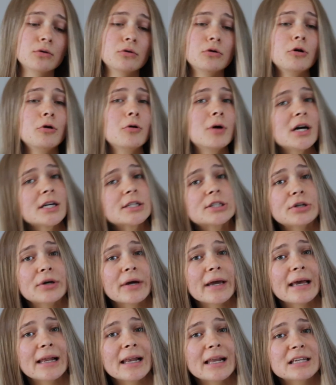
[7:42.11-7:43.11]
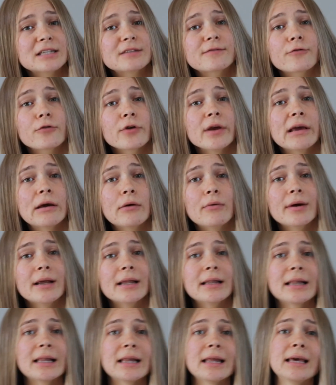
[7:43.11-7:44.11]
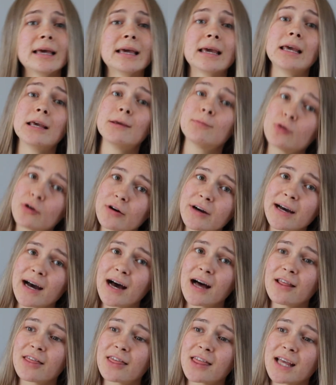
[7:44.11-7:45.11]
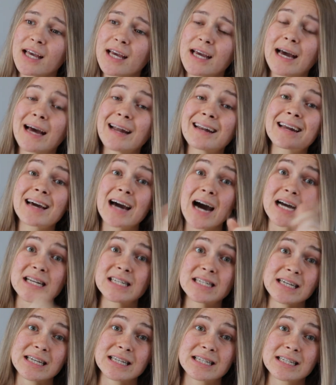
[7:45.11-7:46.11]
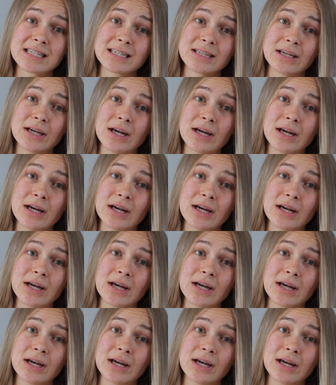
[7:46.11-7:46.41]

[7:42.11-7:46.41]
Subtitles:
wash your hair less frequently, keep your hair healthy and cut it,